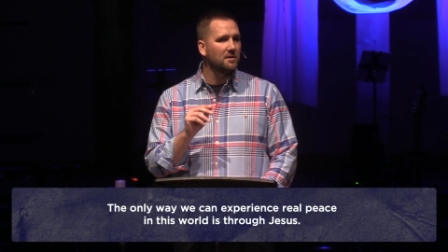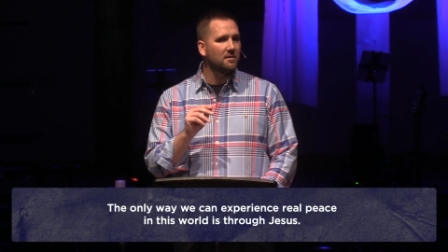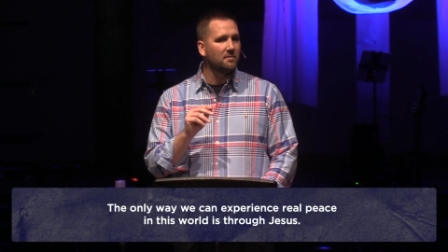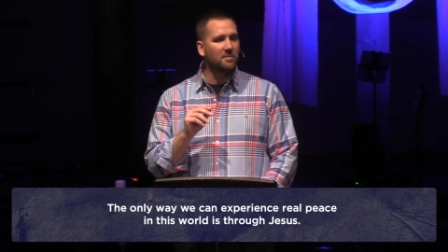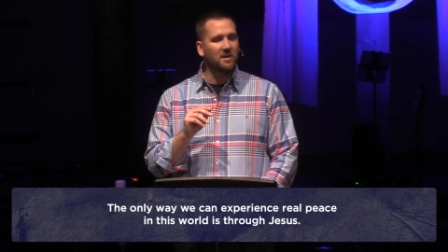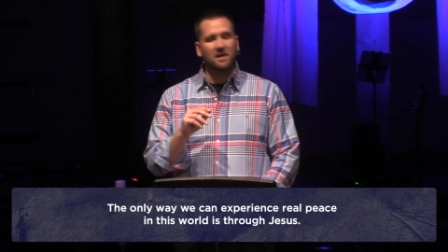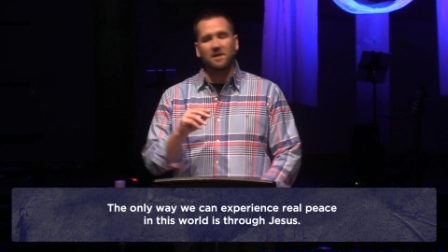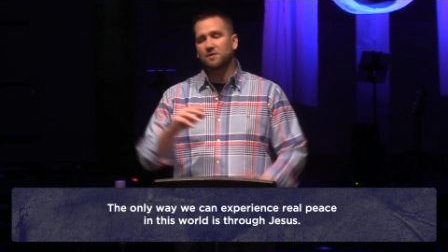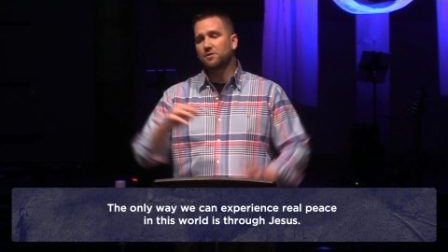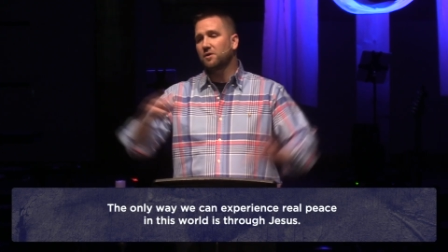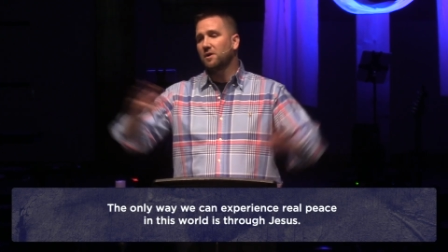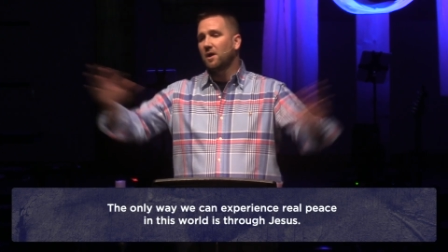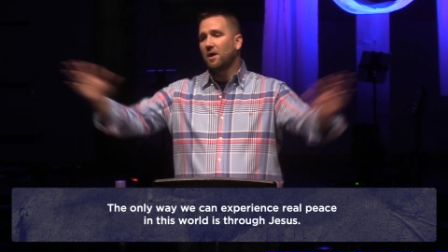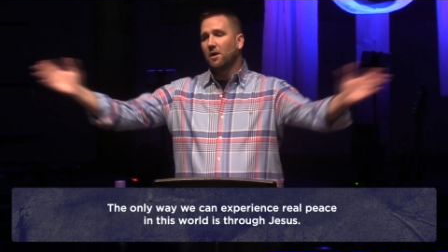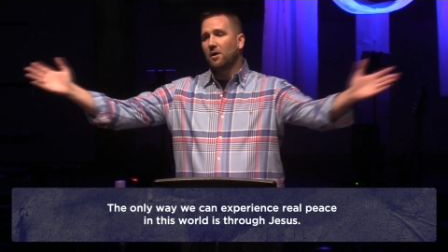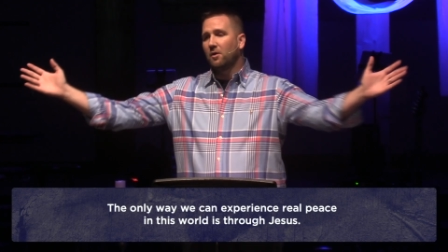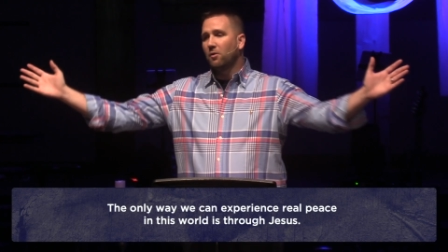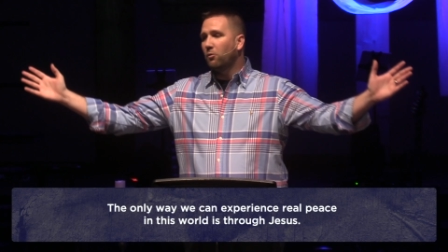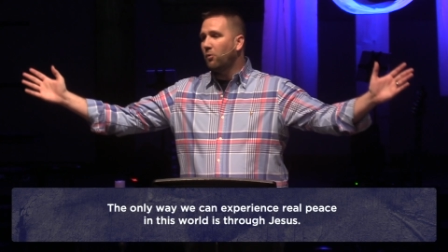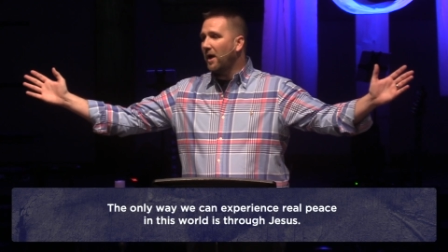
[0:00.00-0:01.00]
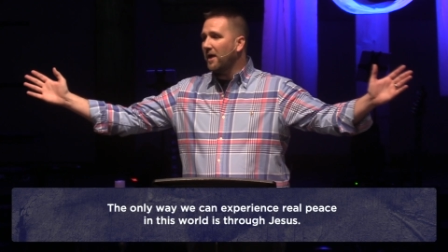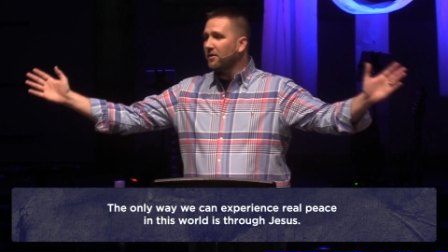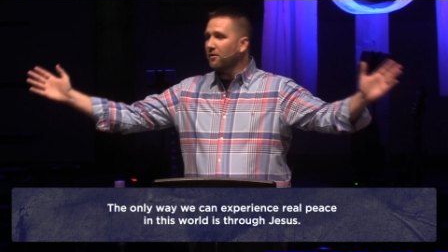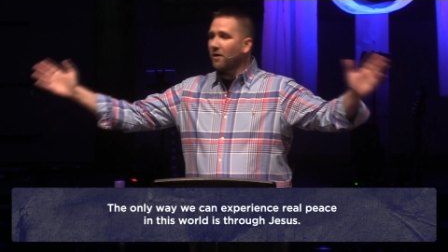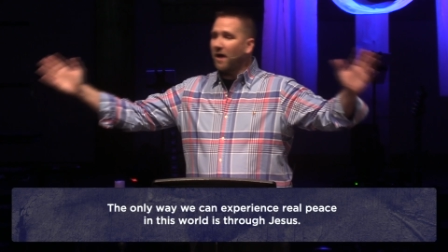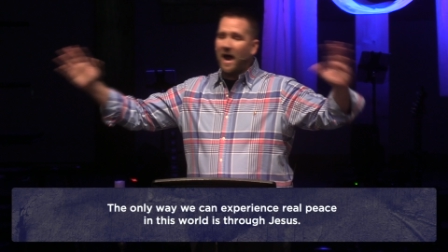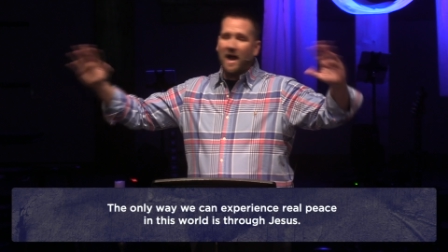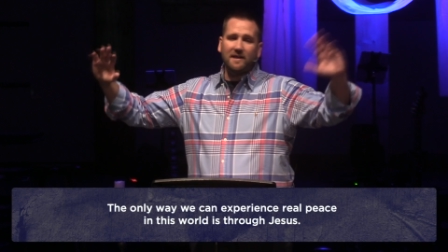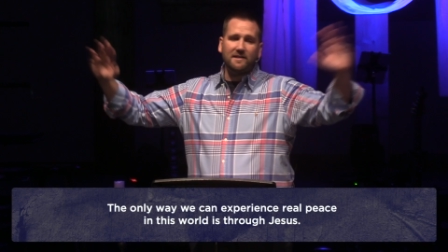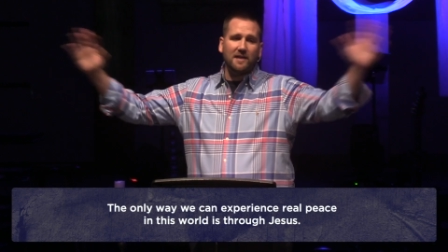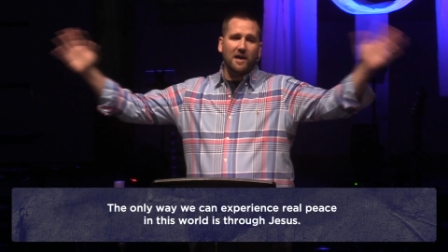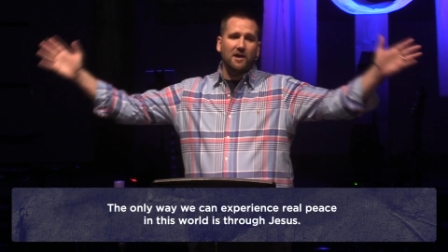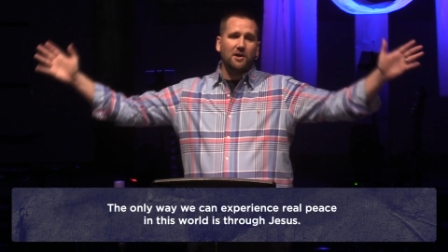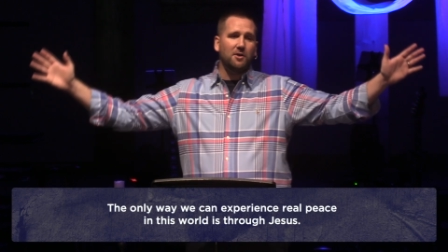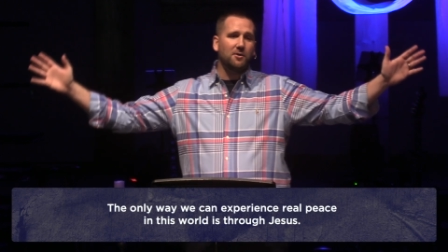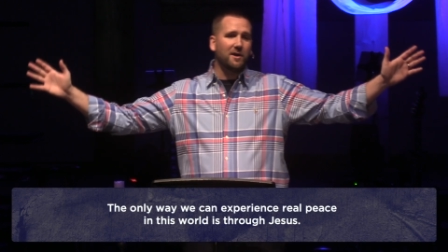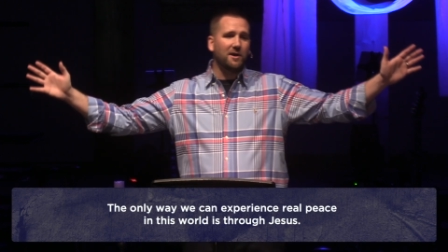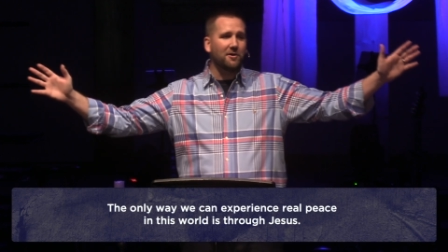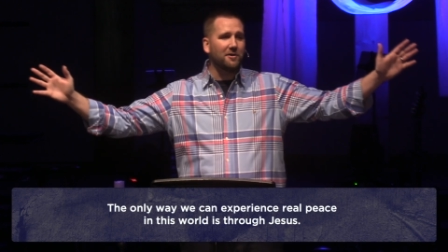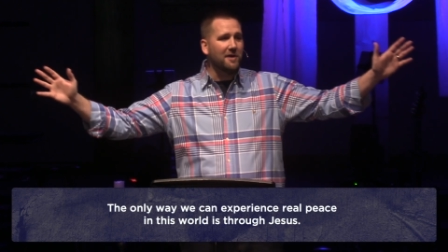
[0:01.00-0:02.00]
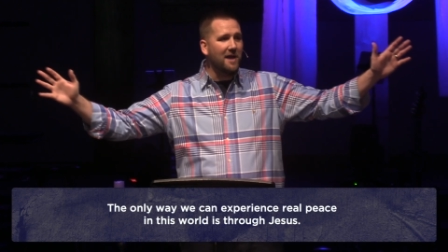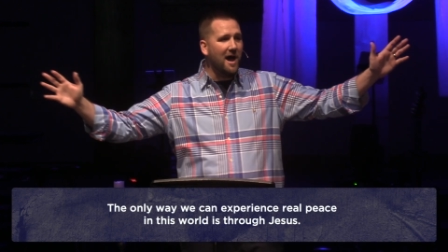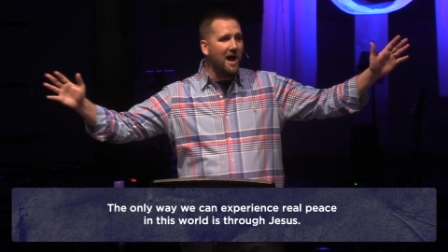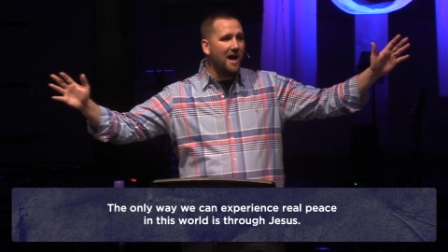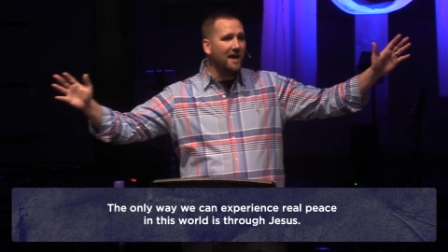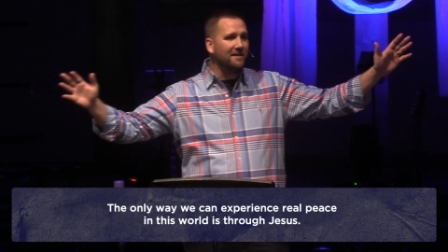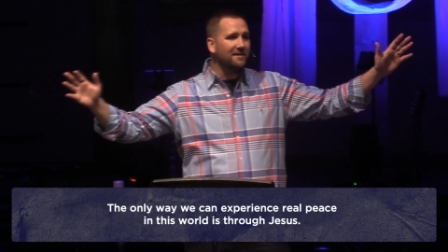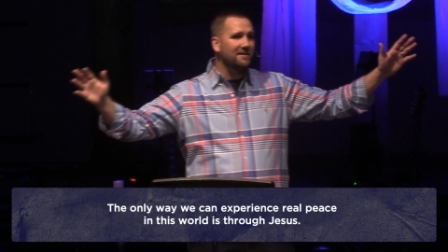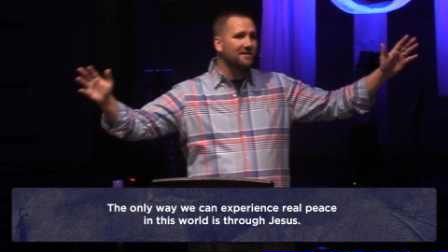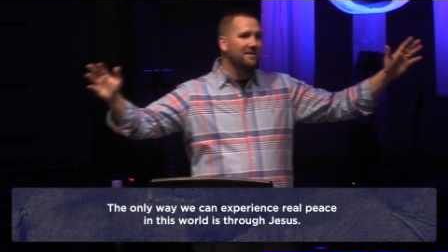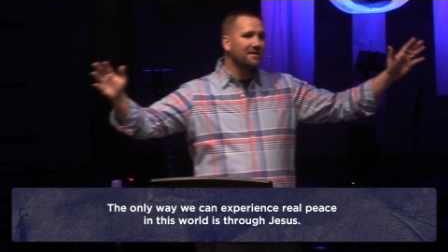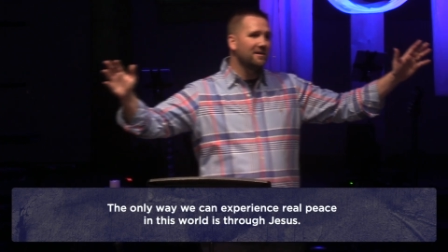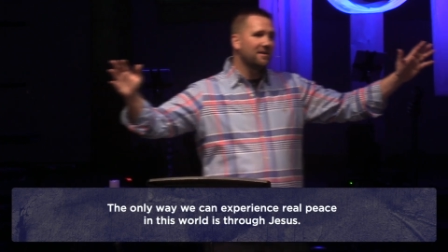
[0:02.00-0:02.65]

Because whether I tell you it or not,